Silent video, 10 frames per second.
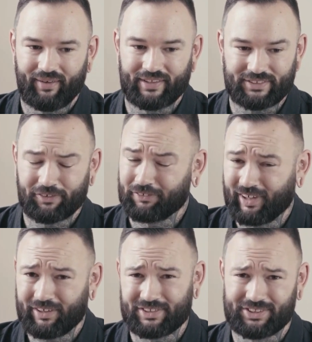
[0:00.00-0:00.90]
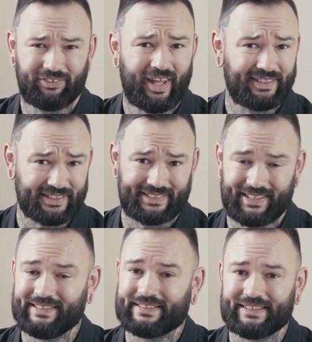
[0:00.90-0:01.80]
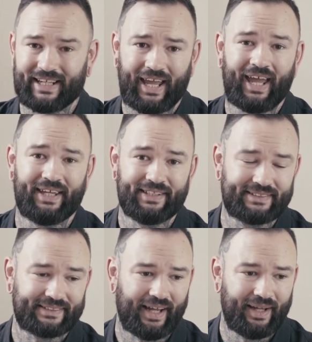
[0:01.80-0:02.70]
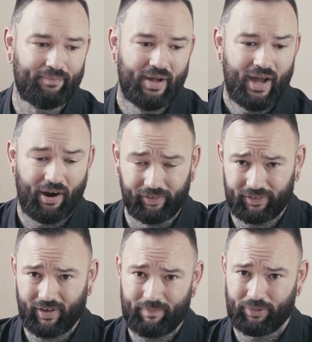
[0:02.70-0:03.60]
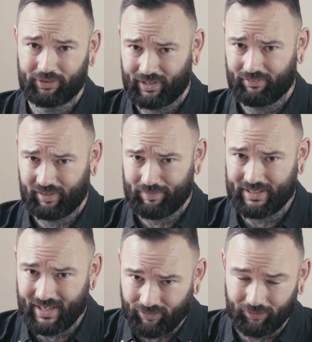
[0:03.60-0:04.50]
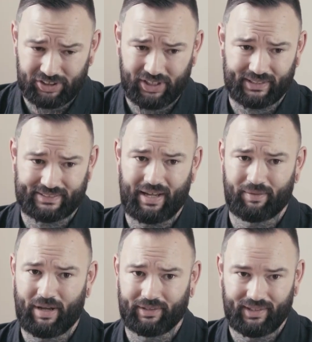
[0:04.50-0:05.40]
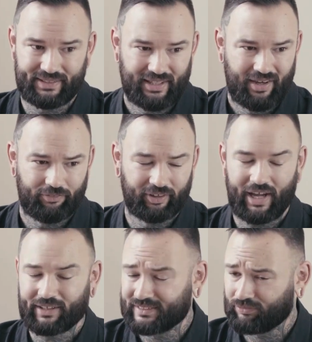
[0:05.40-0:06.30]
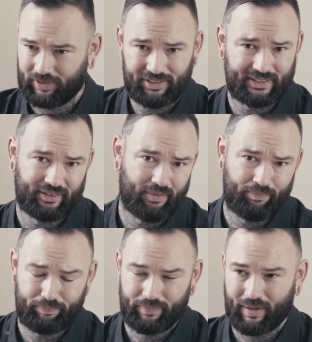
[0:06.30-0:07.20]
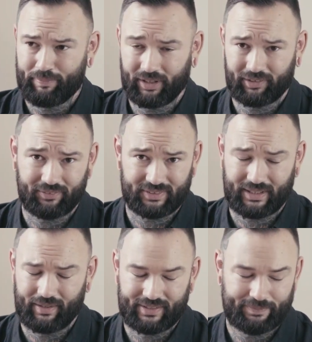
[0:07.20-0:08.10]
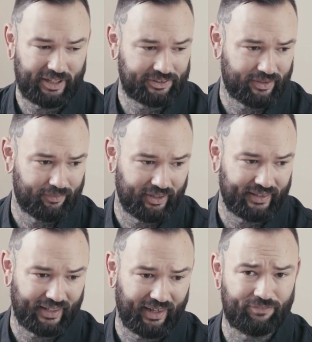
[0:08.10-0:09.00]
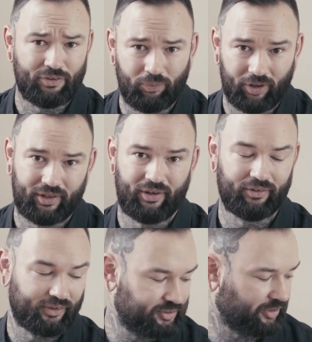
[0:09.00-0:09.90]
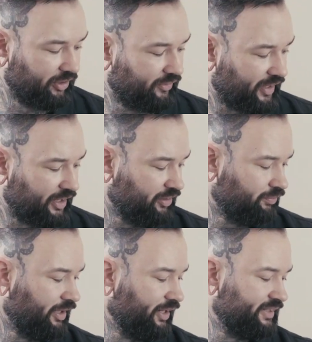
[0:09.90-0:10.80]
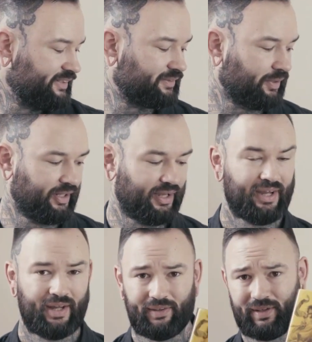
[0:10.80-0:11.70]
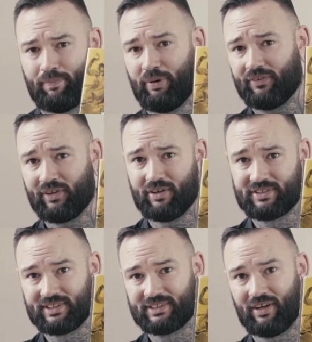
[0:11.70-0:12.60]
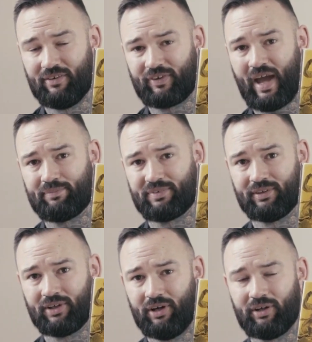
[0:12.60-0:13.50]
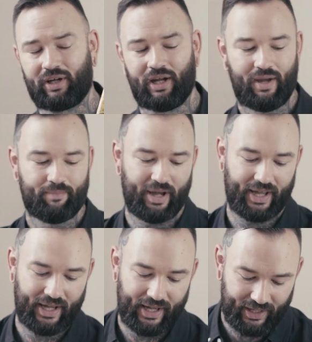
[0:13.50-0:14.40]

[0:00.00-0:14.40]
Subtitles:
historical records show that just isn't the case. A really great book that I recommend everyone checks out about this, regardless of where you sit on a political spectrum or anything, if you want to know the truth, a good one is this one, The Apotheosis of Captain Cook by